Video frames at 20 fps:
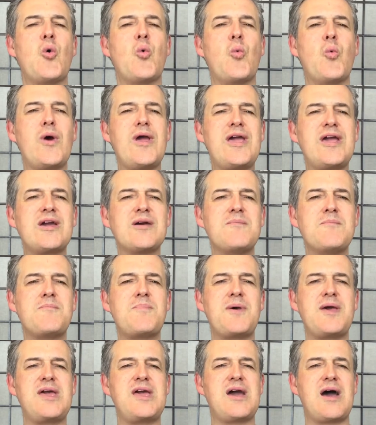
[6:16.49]
We can
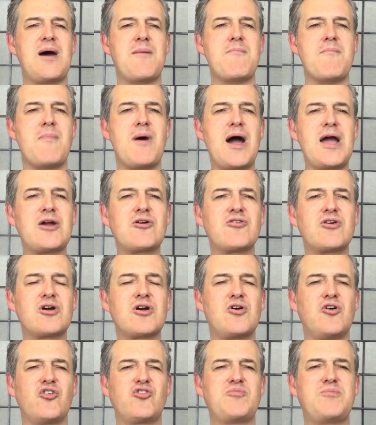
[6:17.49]
be a
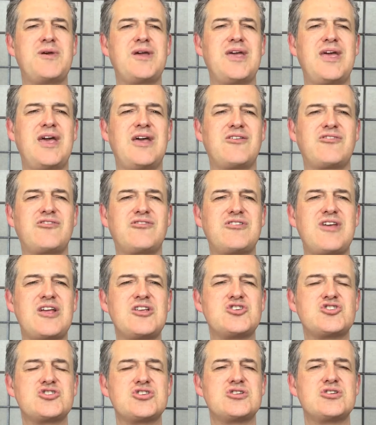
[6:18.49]
microcosmic
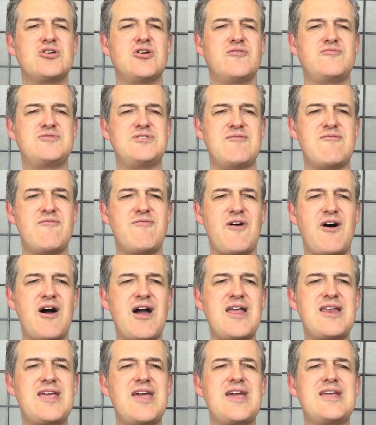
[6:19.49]
extension of
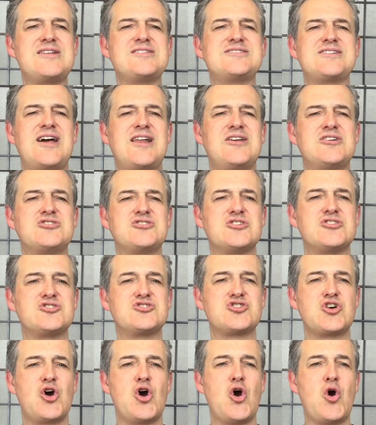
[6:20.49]
divine
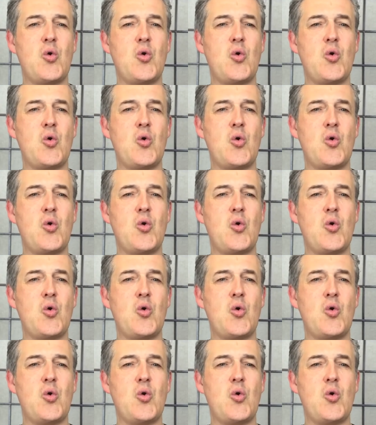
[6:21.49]
intelligence.